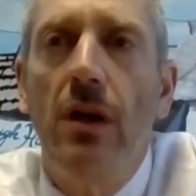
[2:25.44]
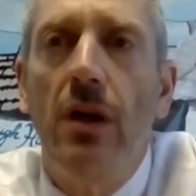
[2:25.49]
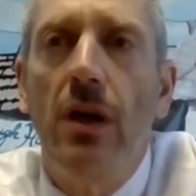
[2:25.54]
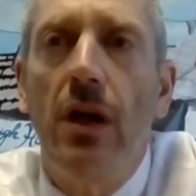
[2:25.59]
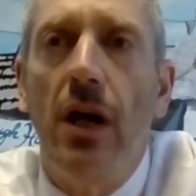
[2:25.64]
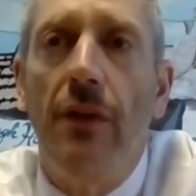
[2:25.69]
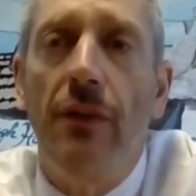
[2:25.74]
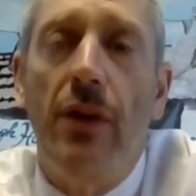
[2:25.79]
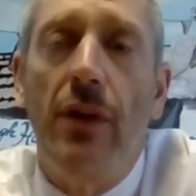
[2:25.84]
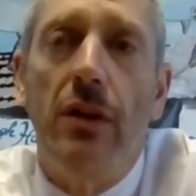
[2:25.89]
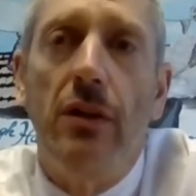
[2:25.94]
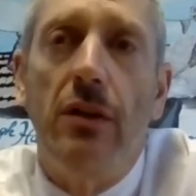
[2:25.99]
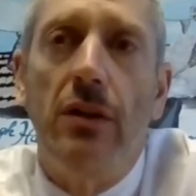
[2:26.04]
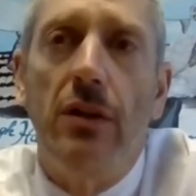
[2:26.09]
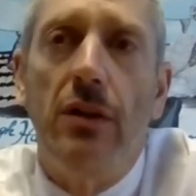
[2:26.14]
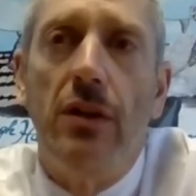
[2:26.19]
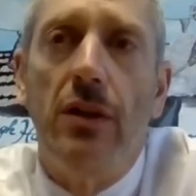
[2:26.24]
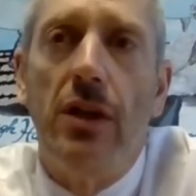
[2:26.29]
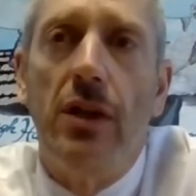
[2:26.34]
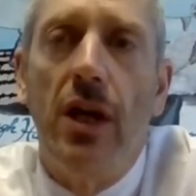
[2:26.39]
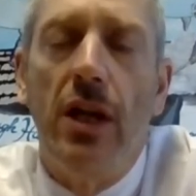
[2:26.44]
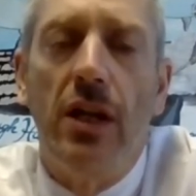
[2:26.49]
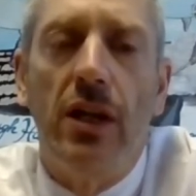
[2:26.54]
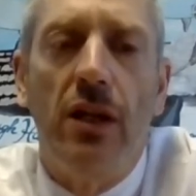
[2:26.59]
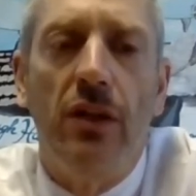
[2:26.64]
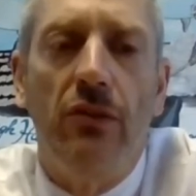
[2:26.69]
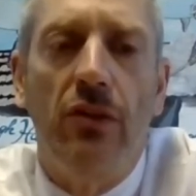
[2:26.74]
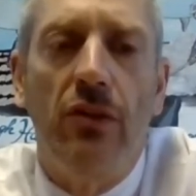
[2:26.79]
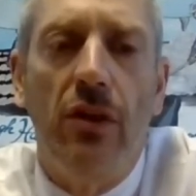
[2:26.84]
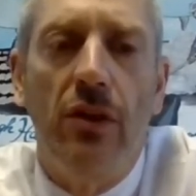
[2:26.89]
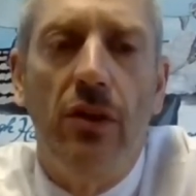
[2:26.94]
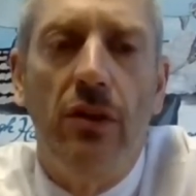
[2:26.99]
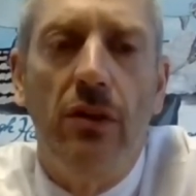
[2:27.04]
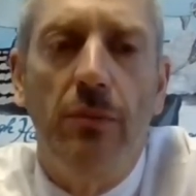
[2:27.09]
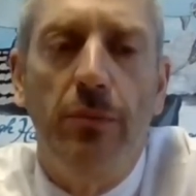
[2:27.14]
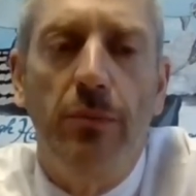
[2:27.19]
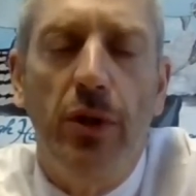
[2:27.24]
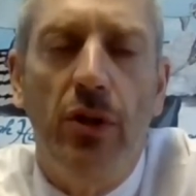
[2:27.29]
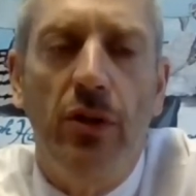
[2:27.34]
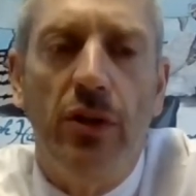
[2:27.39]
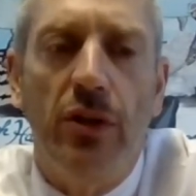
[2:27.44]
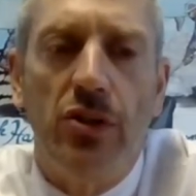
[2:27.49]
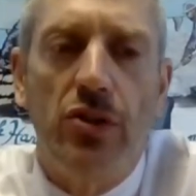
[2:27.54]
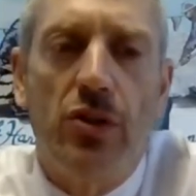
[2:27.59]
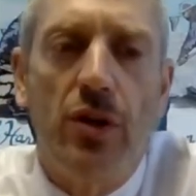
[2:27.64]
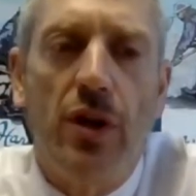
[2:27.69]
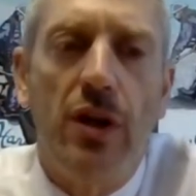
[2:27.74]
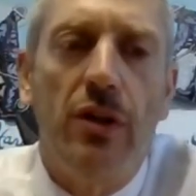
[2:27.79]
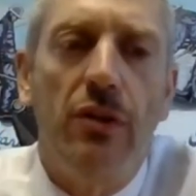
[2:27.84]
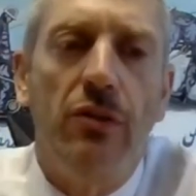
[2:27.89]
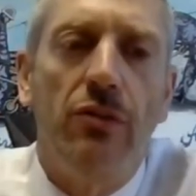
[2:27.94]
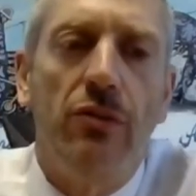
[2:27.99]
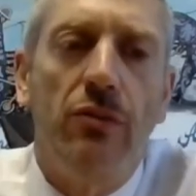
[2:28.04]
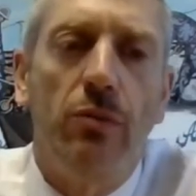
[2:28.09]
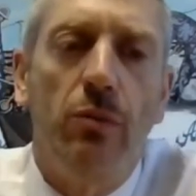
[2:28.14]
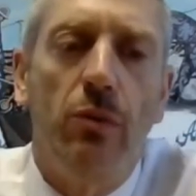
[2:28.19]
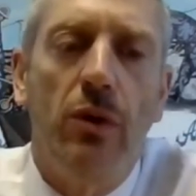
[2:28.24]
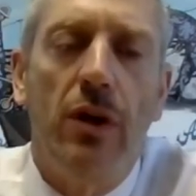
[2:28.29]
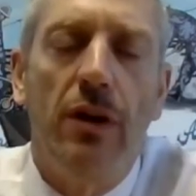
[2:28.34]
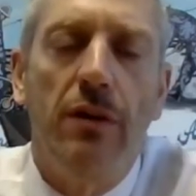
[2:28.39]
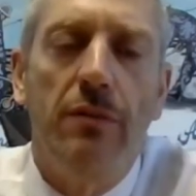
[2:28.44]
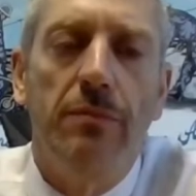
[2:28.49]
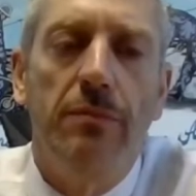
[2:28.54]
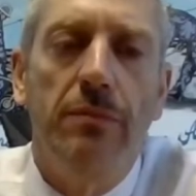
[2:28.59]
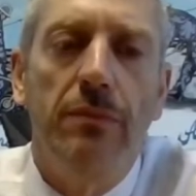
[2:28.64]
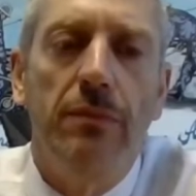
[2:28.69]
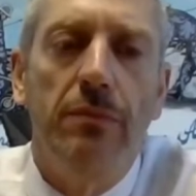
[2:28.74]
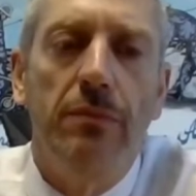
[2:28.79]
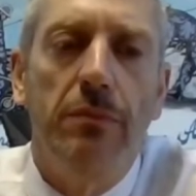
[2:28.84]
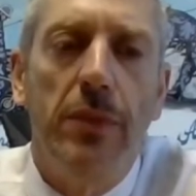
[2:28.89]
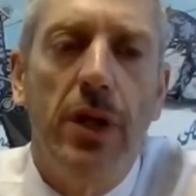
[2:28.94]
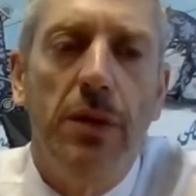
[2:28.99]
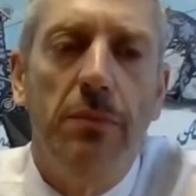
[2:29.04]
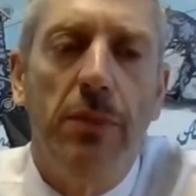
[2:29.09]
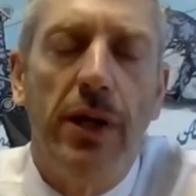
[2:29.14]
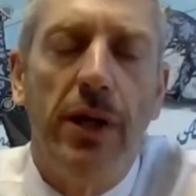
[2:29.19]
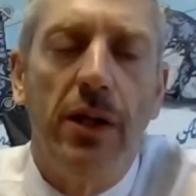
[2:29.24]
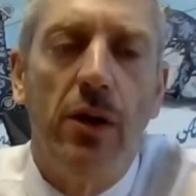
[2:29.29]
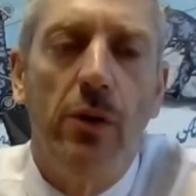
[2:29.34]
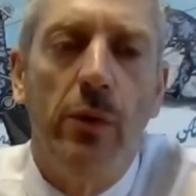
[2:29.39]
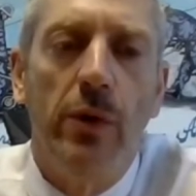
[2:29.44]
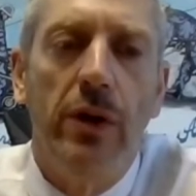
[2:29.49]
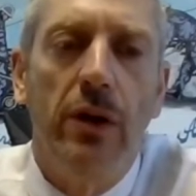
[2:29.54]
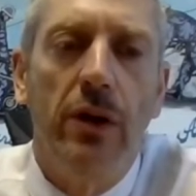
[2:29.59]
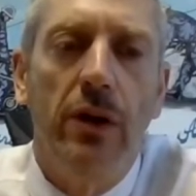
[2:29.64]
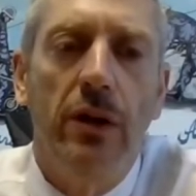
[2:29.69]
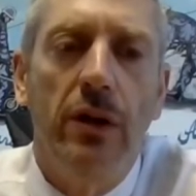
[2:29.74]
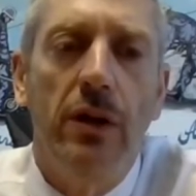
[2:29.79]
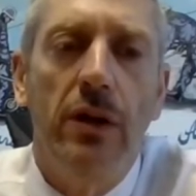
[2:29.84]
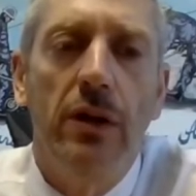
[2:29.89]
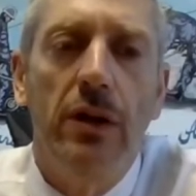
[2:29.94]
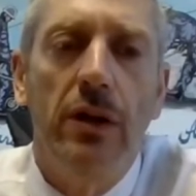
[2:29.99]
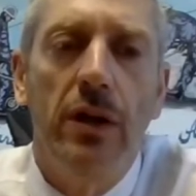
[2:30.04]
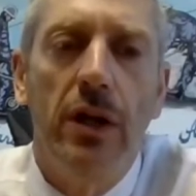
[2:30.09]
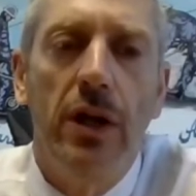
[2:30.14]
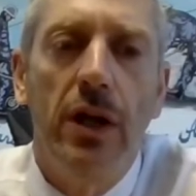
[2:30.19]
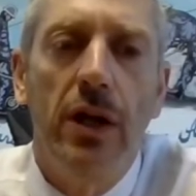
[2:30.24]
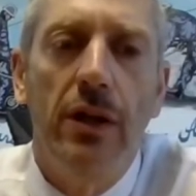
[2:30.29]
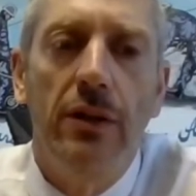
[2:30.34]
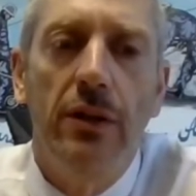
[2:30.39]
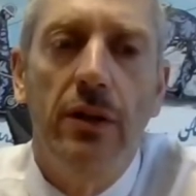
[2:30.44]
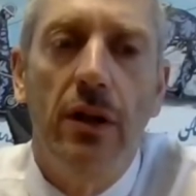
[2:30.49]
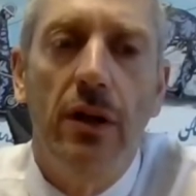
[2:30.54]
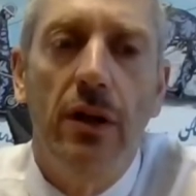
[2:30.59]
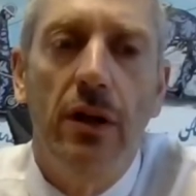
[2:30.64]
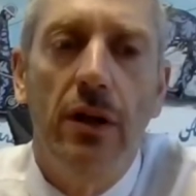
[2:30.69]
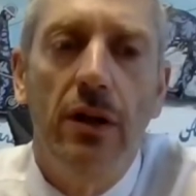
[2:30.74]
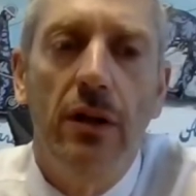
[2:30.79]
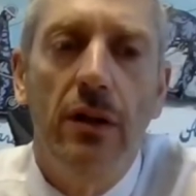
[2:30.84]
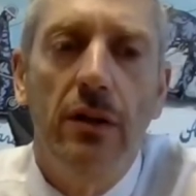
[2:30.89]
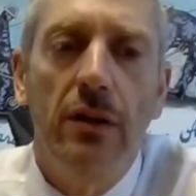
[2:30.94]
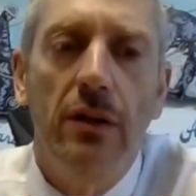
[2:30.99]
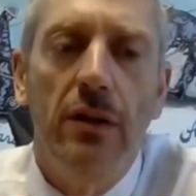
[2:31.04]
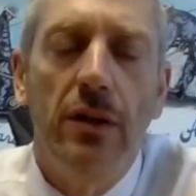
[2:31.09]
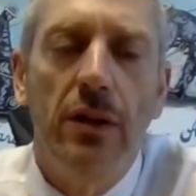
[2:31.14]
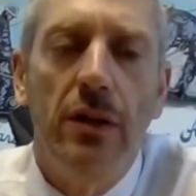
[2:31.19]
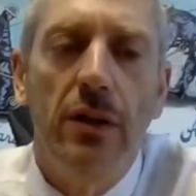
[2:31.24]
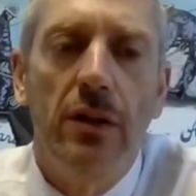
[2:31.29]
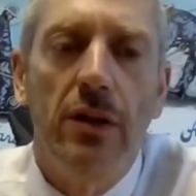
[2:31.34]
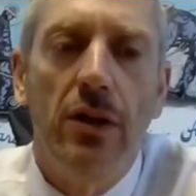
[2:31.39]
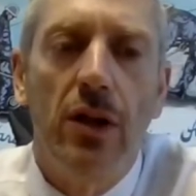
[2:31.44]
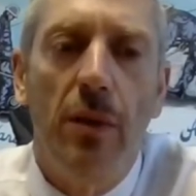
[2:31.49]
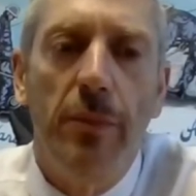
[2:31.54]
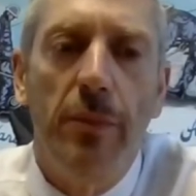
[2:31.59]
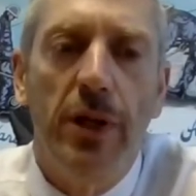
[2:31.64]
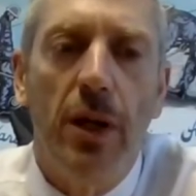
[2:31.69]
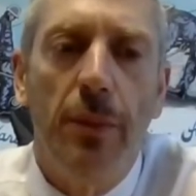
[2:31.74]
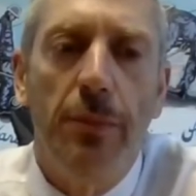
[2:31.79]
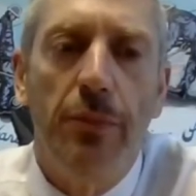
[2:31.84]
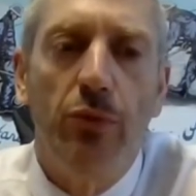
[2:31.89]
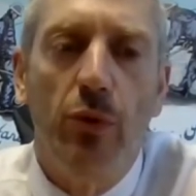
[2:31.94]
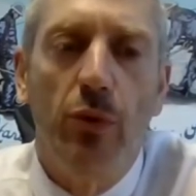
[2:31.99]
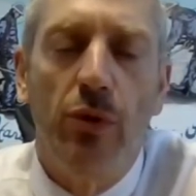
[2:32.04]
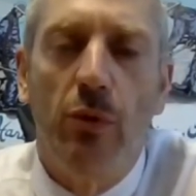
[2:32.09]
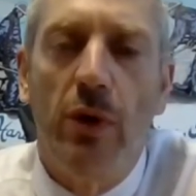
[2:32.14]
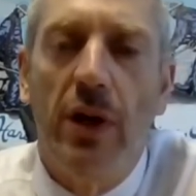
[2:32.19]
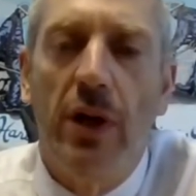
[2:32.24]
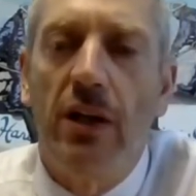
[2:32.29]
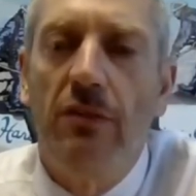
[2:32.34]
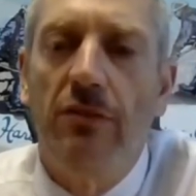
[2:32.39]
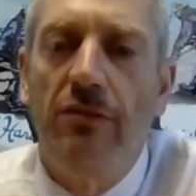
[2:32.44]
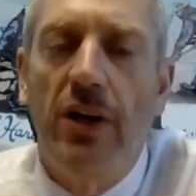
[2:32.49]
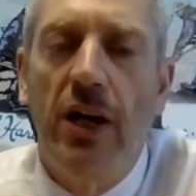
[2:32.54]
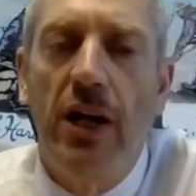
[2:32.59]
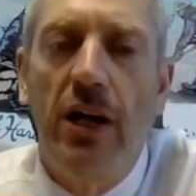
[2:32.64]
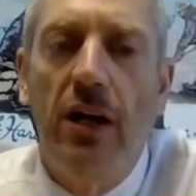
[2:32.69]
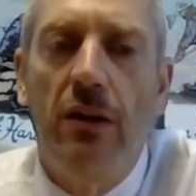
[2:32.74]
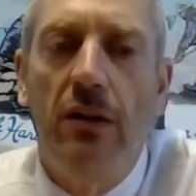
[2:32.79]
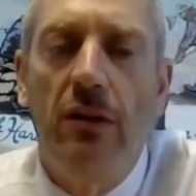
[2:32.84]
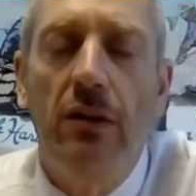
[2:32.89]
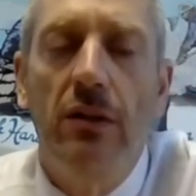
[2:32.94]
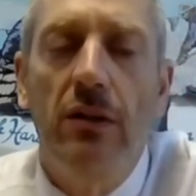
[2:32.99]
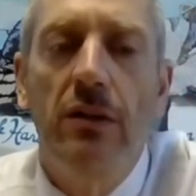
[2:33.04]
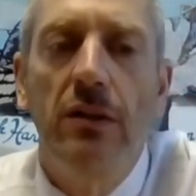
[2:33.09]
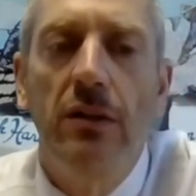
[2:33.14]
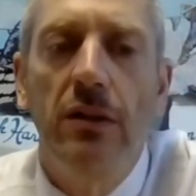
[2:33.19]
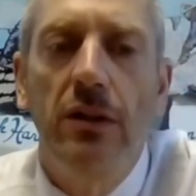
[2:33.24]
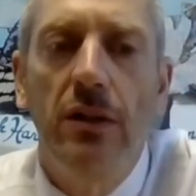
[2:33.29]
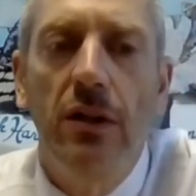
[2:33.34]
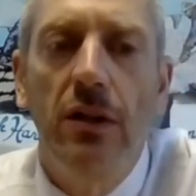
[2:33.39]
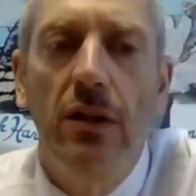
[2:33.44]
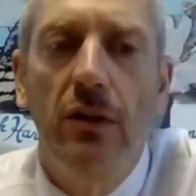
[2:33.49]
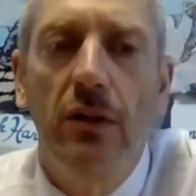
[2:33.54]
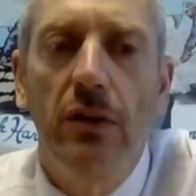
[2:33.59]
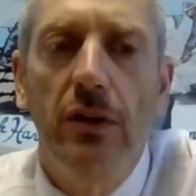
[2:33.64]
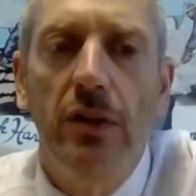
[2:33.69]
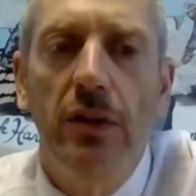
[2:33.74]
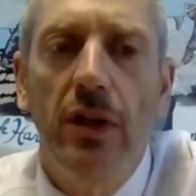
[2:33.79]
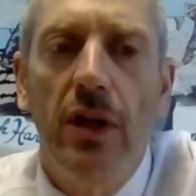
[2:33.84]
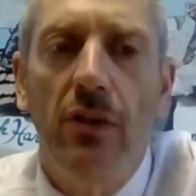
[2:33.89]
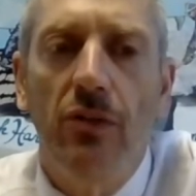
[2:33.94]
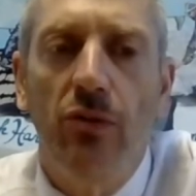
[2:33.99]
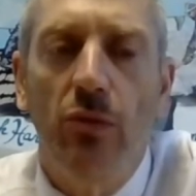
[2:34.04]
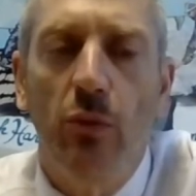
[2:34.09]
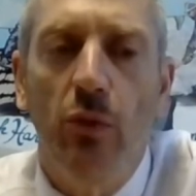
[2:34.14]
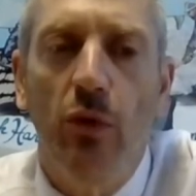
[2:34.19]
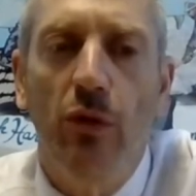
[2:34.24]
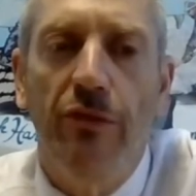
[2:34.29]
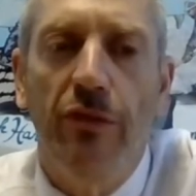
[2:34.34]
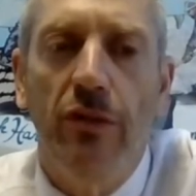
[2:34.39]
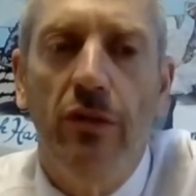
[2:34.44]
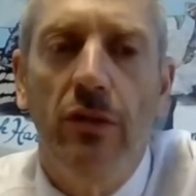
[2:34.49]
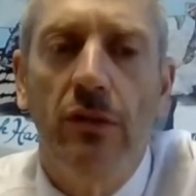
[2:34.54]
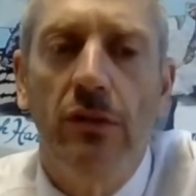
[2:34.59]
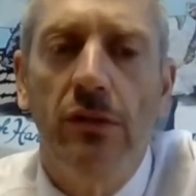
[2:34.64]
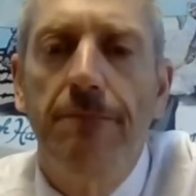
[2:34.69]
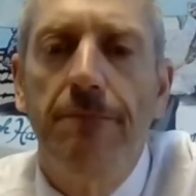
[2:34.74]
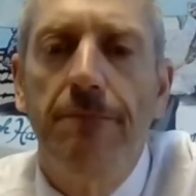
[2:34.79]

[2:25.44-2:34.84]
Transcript: then getting into the buildings trades where I made my career, and coming up through the rank and file, you know, as a roofer.